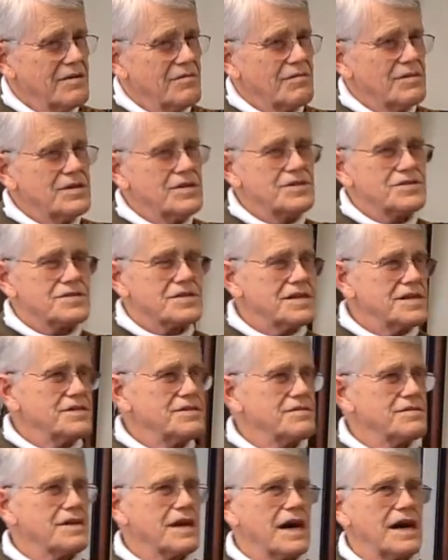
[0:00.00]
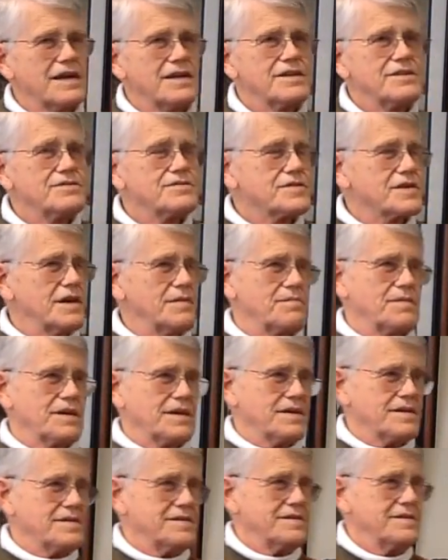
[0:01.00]
When you say you'll not do
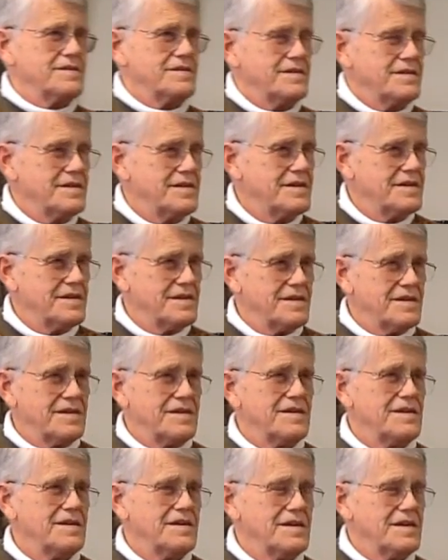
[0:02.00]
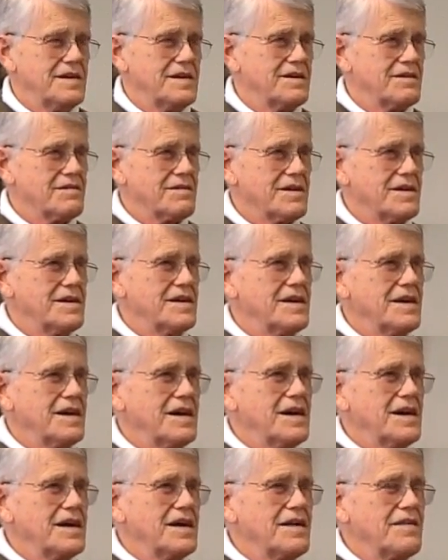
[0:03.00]
something, okay,
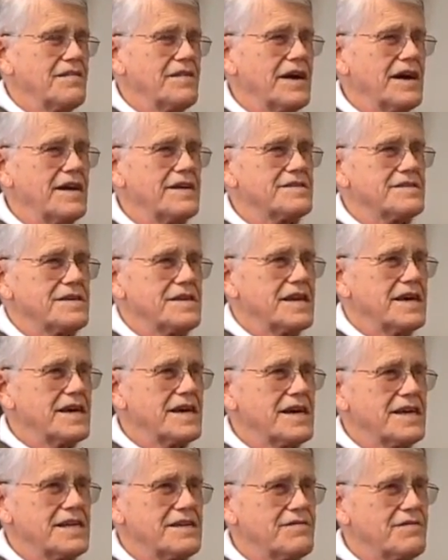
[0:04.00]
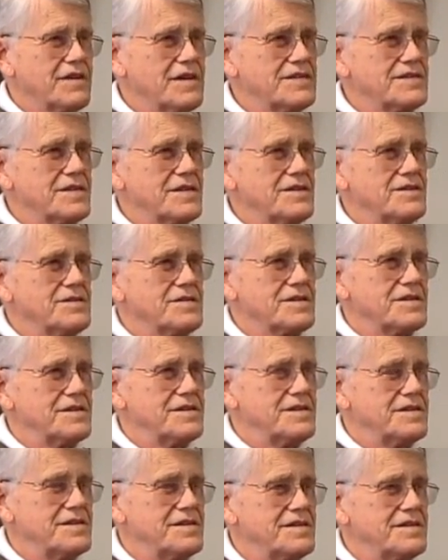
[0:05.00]
that is a negative resolution.
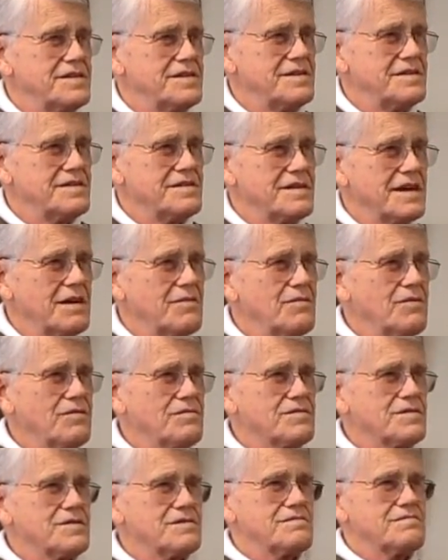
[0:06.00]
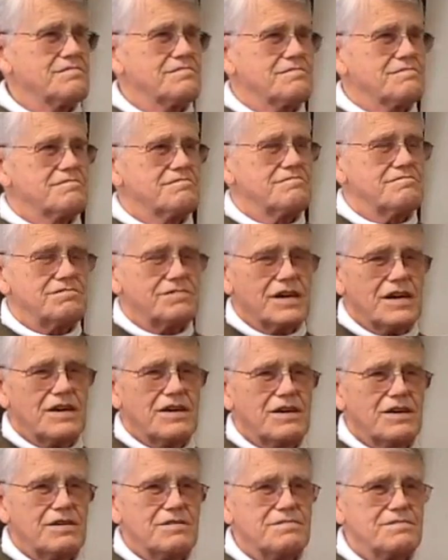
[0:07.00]
I won't
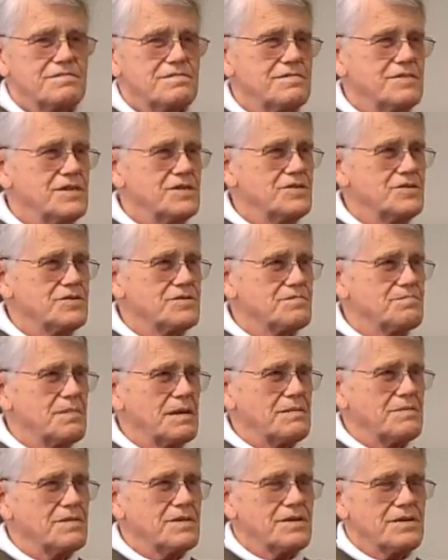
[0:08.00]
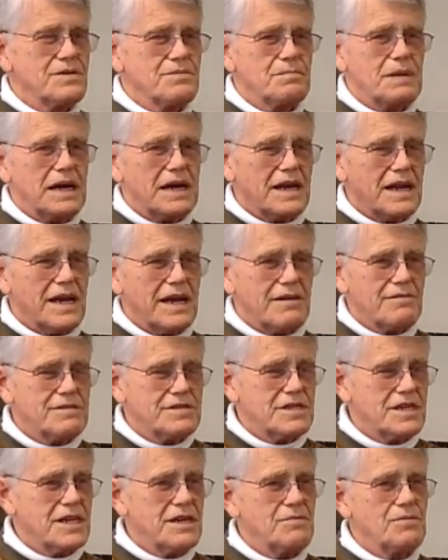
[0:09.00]
use bad
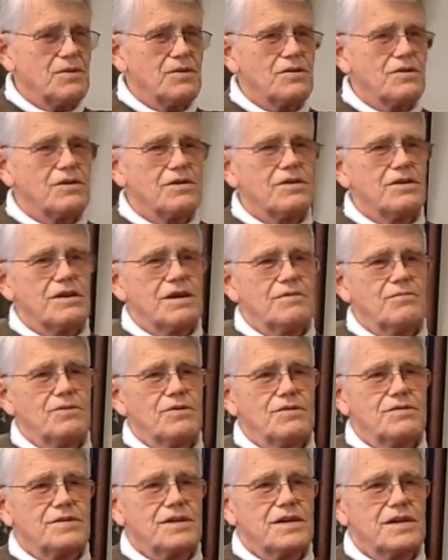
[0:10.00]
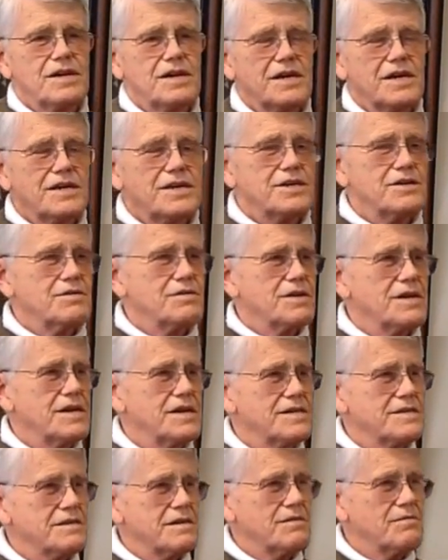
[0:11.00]
language anymore, or I won't do
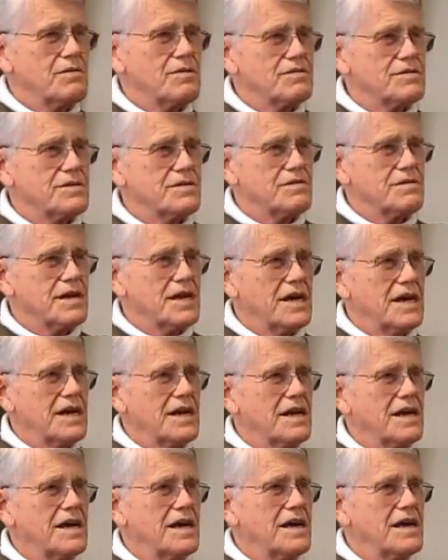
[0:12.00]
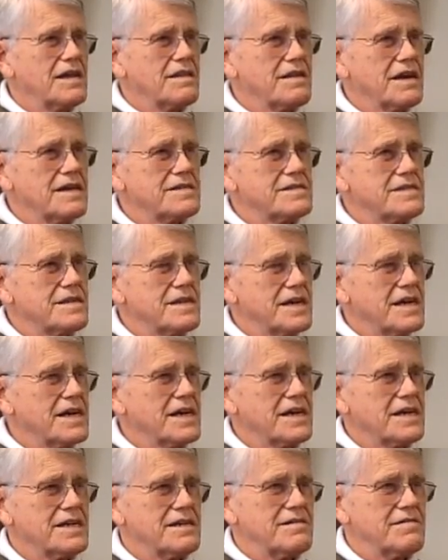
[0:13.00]
this, or I won't do that. That's a
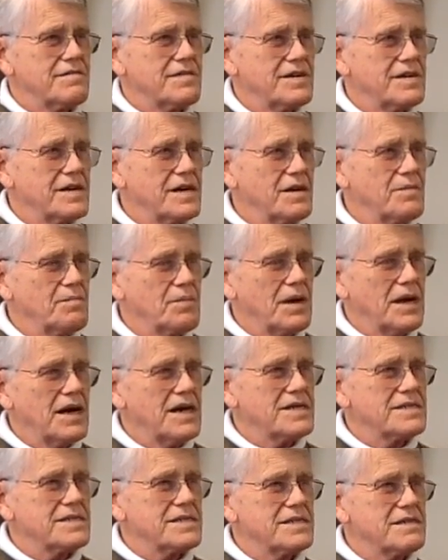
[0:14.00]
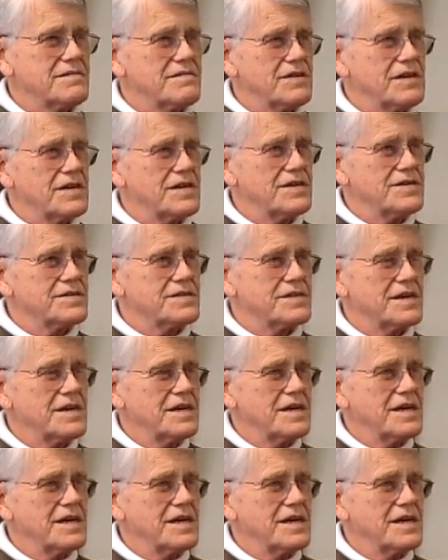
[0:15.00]
negative. A positive is